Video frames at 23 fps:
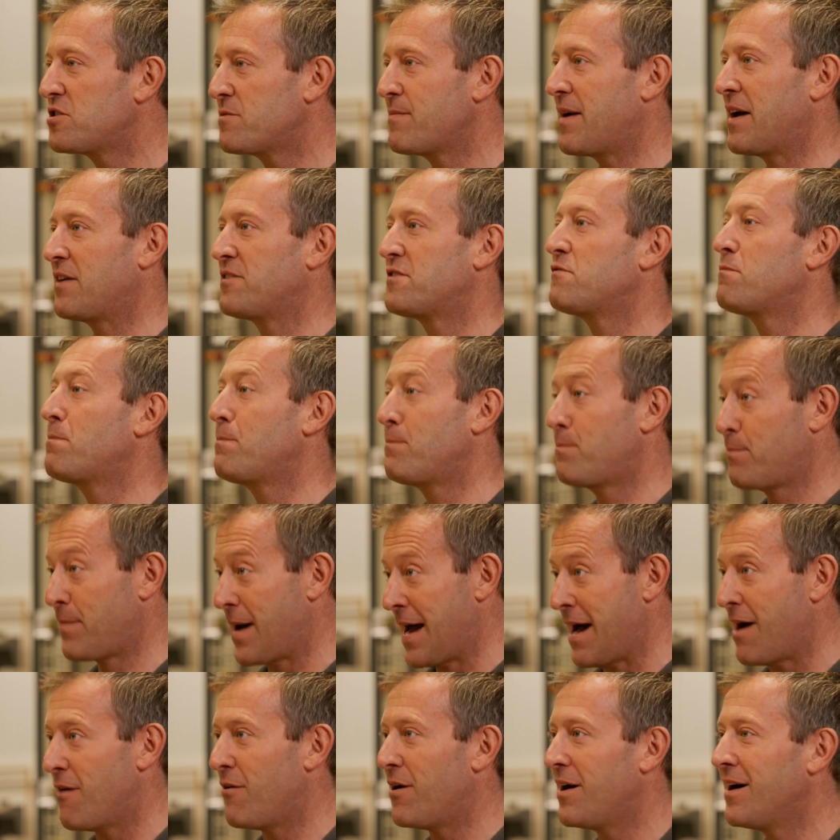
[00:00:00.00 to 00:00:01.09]
amount of
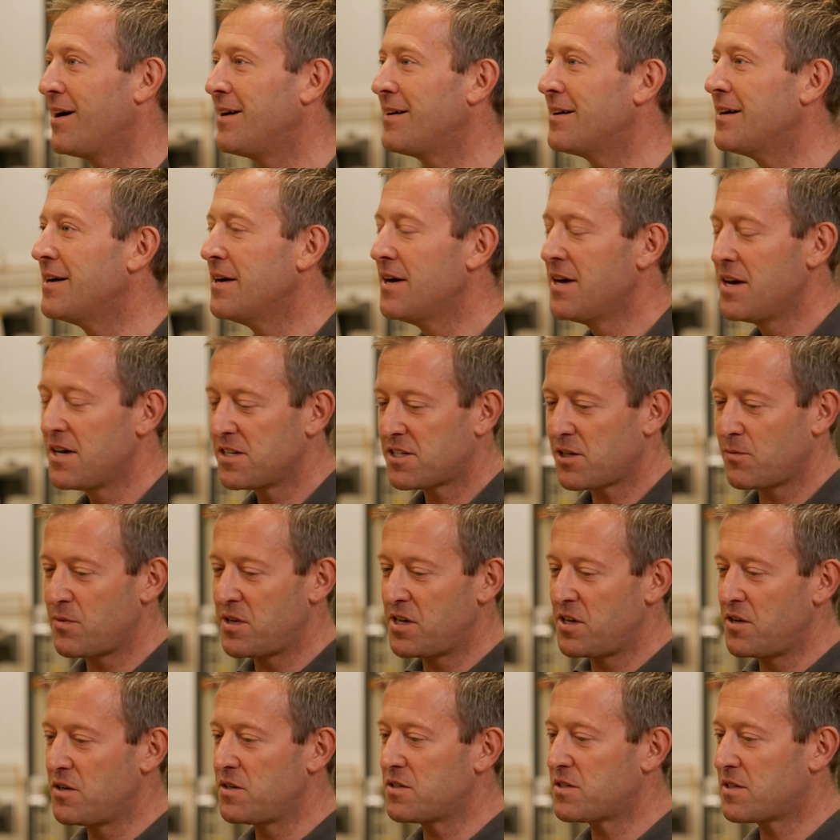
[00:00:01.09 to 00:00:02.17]
power. So we
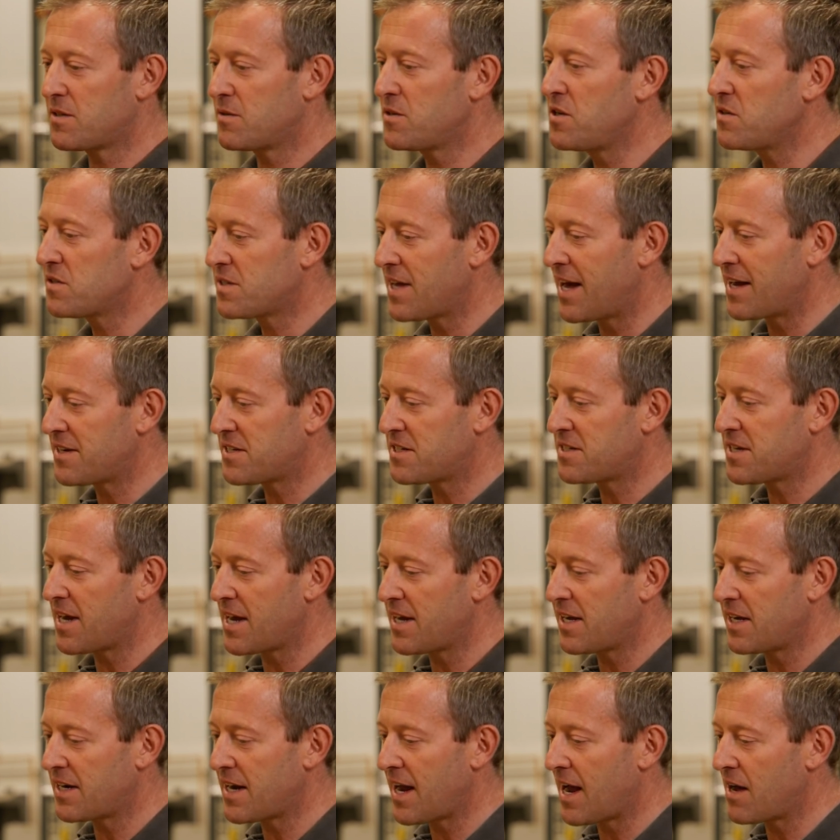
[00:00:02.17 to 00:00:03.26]
use that to
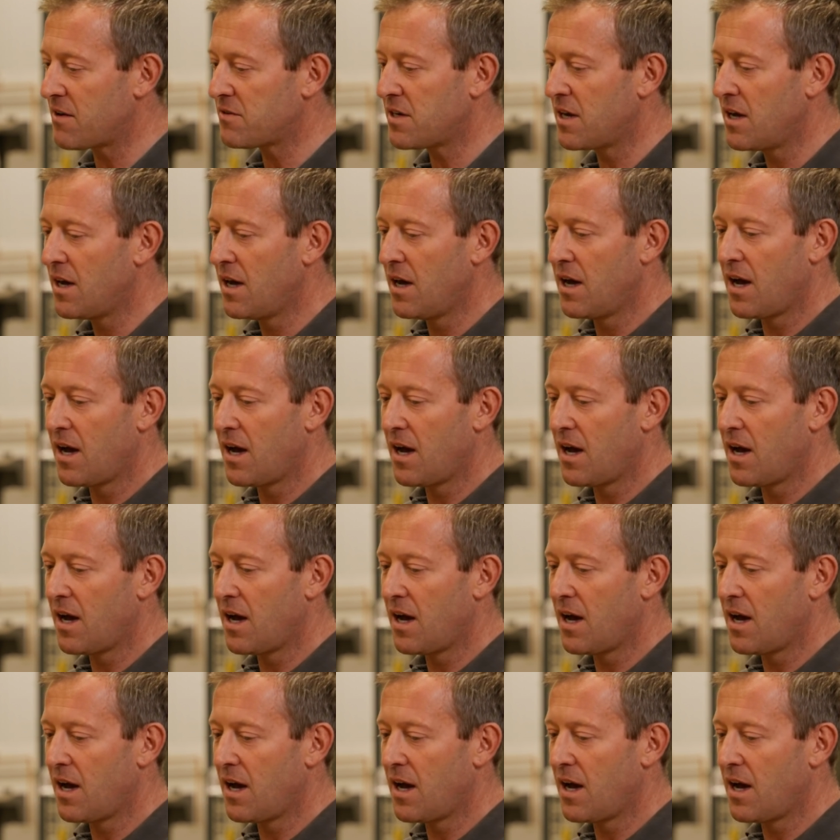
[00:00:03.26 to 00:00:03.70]
take it out,